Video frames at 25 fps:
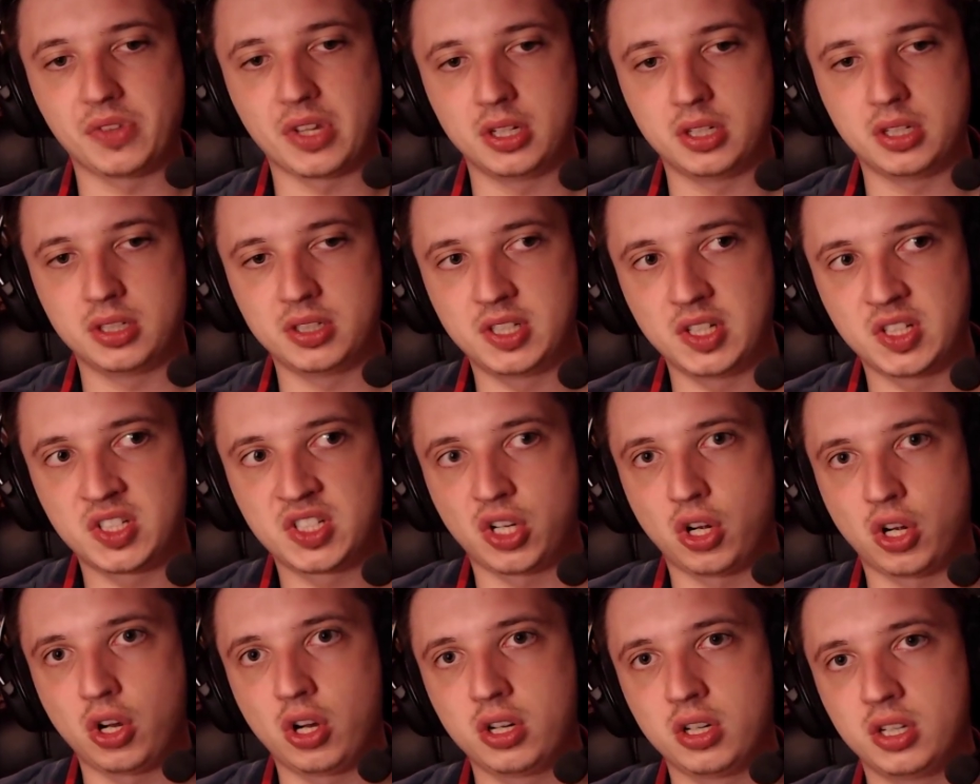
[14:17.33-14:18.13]
this
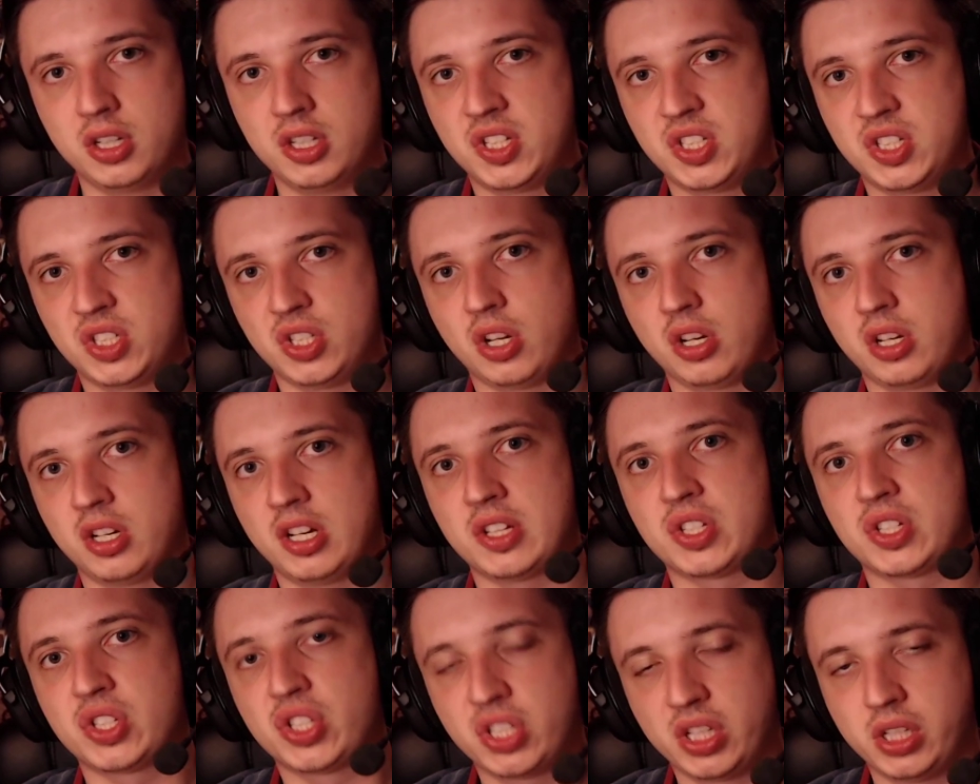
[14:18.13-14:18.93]
song is not
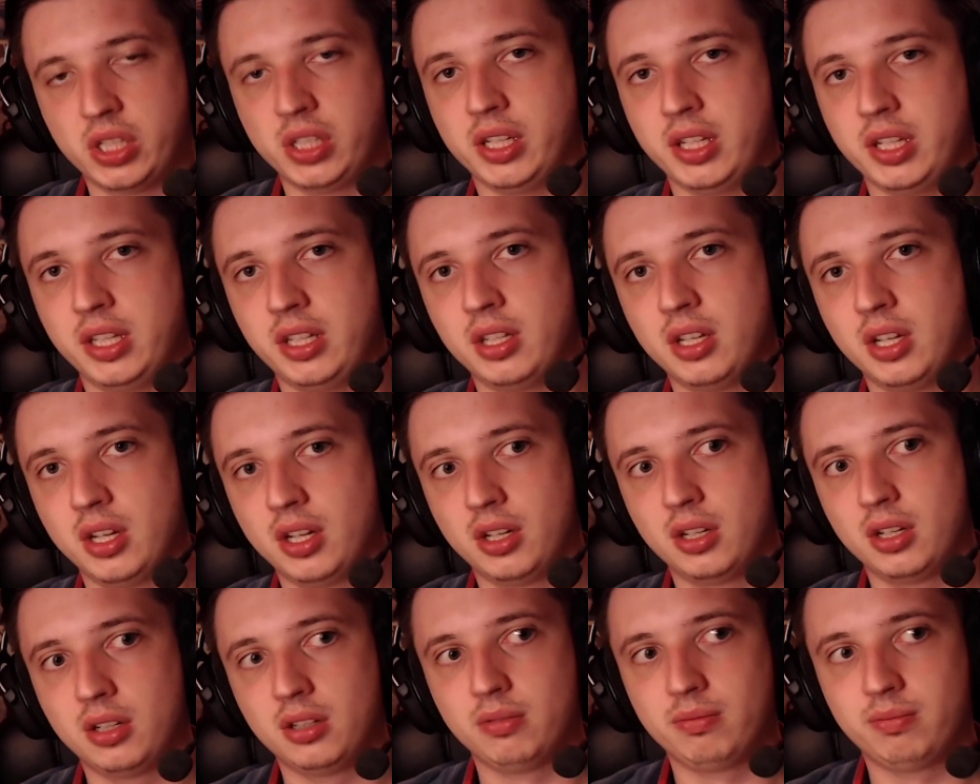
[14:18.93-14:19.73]
necessarily
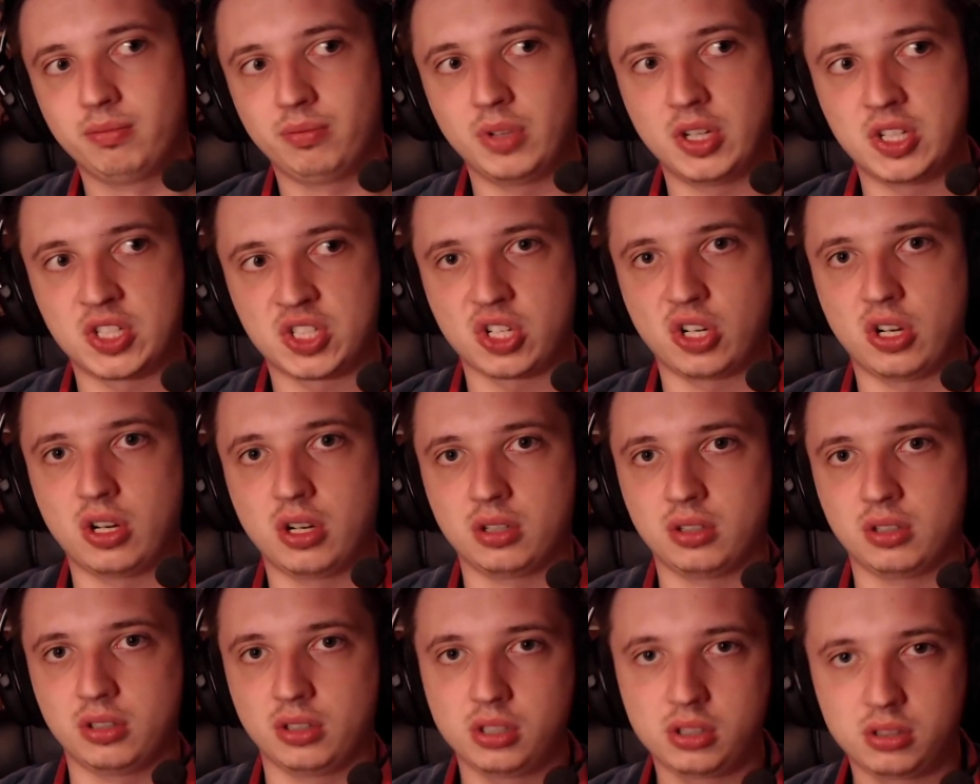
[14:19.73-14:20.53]
a song
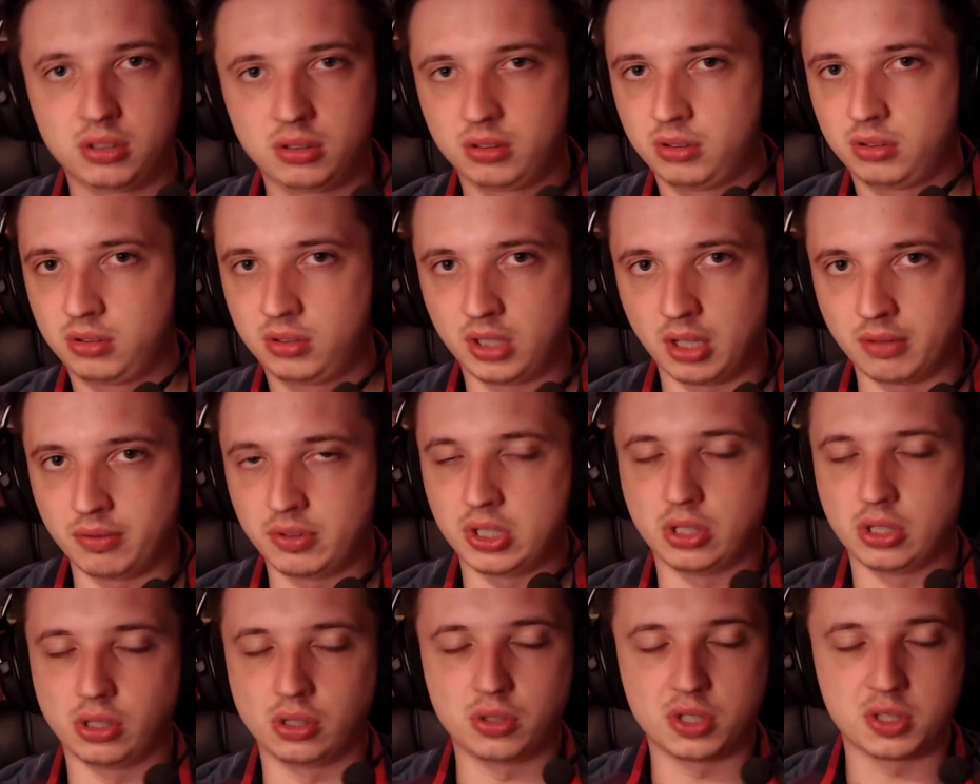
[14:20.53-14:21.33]
giving
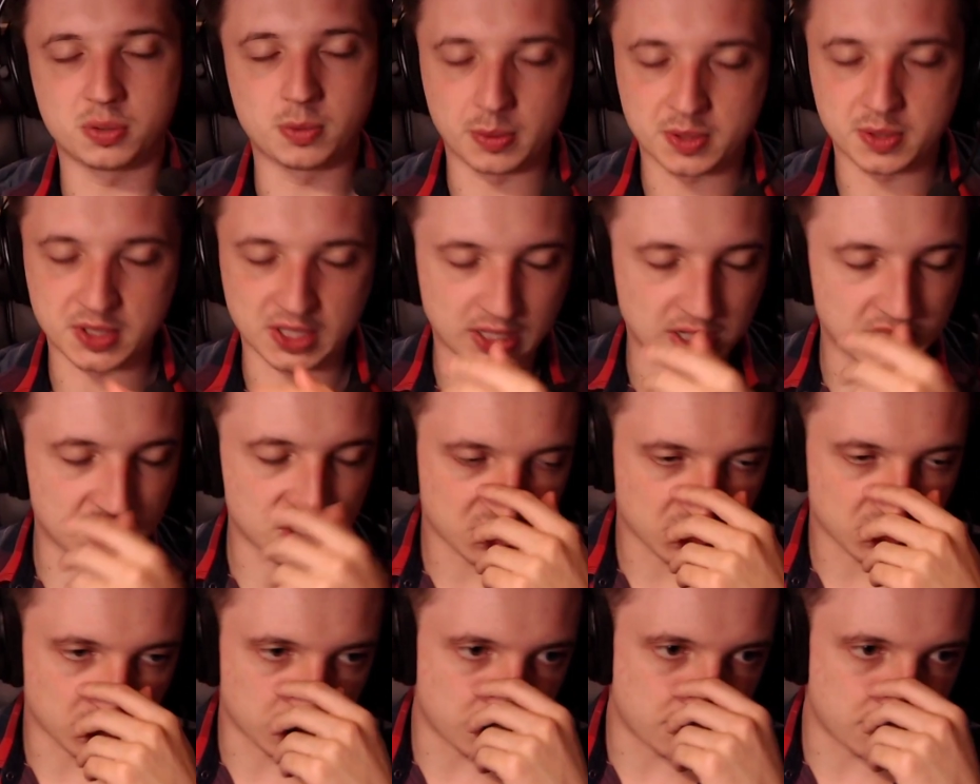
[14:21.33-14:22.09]
you goosebumps, I guess,